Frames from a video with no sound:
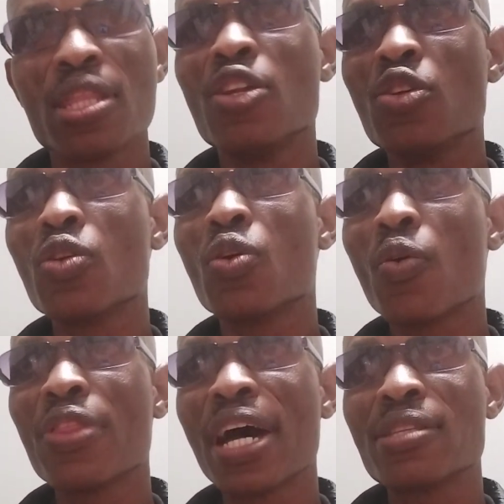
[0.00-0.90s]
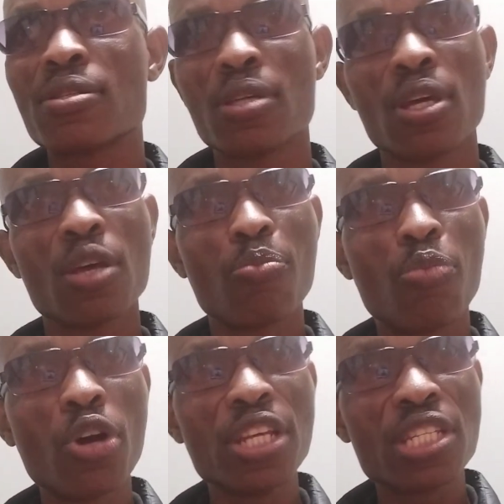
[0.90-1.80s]
then you know that
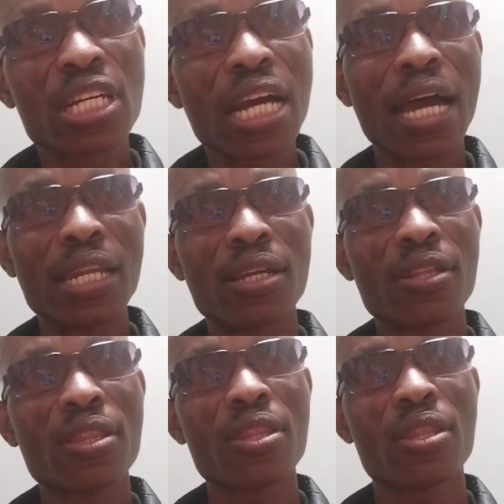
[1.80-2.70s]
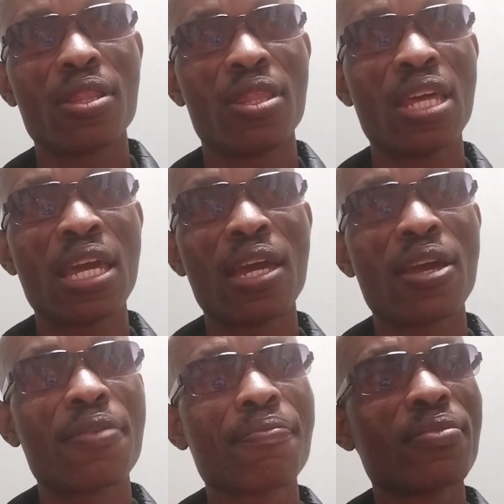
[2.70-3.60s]
politically
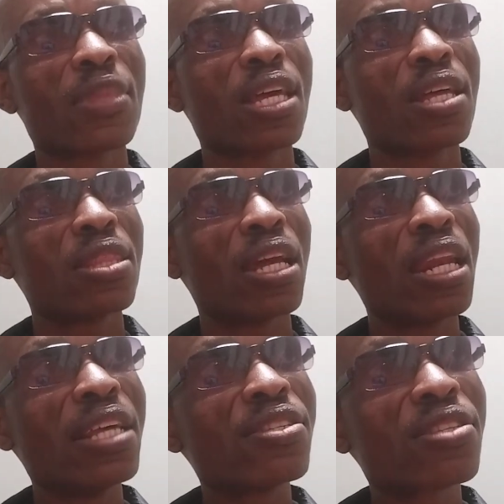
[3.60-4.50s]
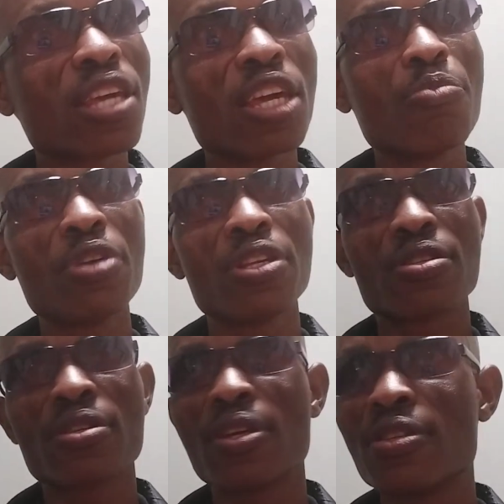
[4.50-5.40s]
the landscape
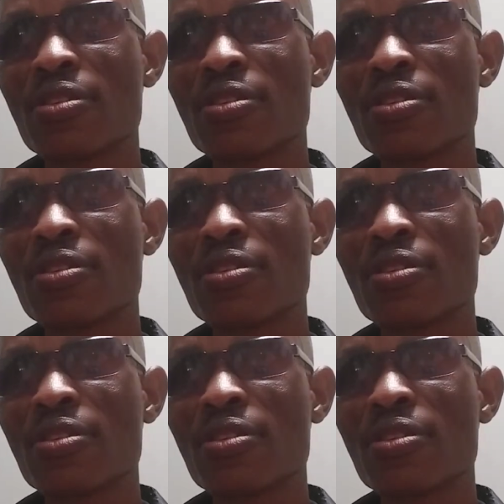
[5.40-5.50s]
is